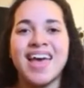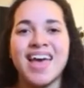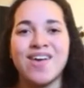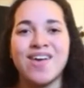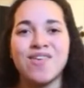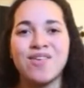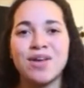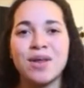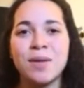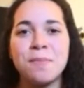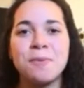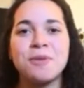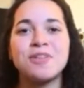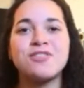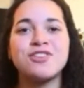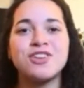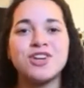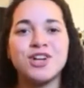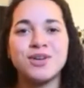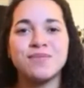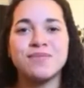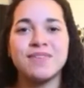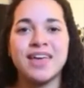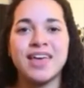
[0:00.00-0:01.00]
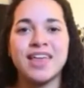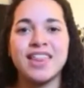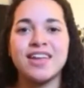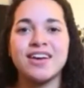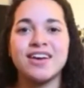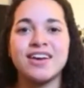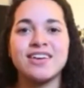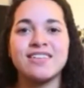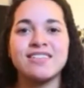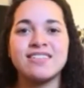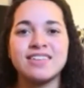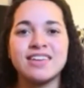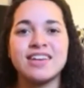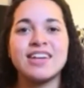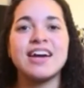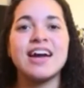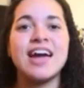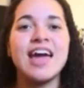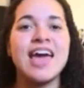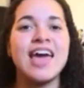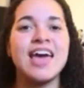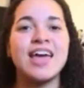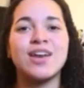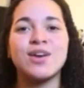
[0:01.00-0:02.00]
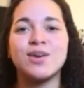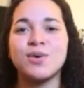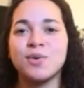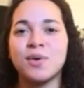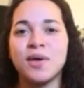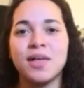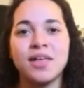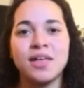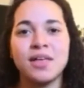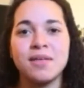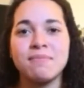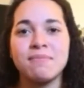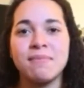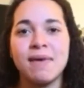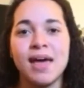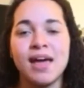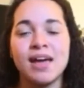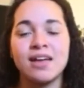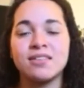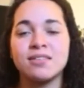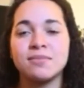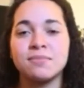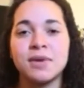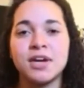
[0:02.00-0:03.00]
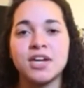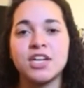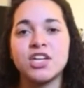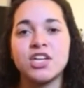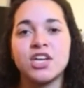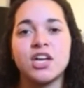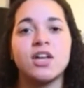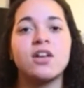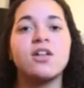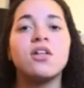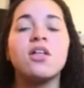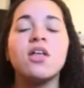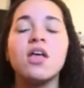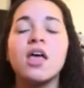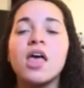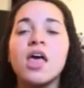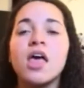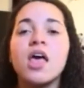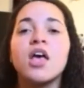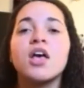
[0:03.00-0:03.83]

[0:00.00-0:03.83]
Hey, what up? It's your girl McCayla Grace here, and welcome back to my channel.